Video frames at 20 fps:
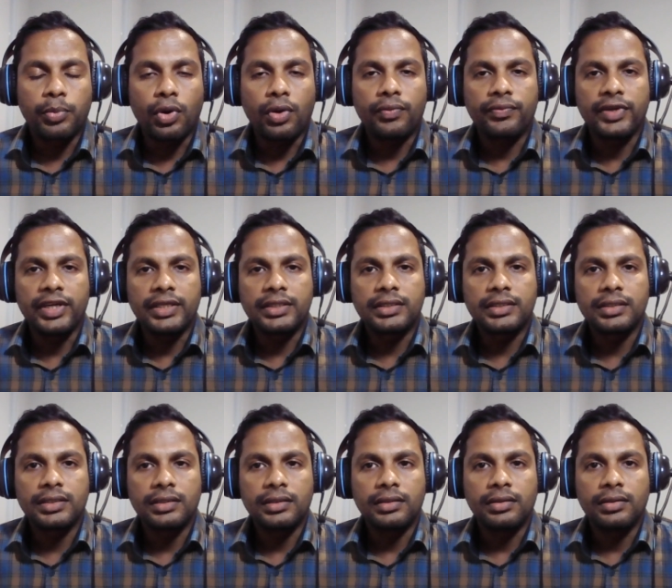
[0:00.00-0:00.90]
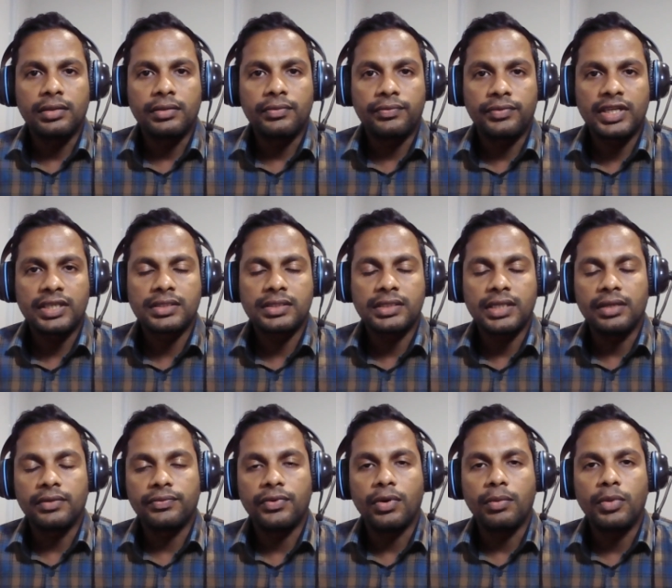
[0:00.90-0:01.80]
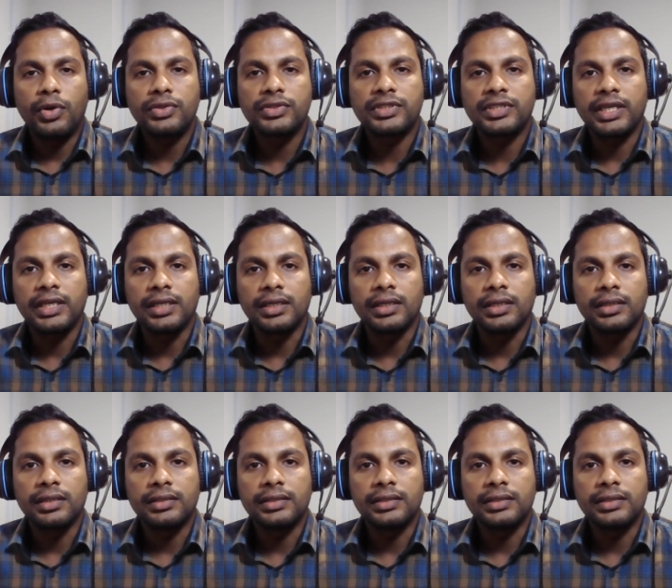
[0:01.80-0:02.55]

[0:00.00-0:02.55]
profit, first and foremost thing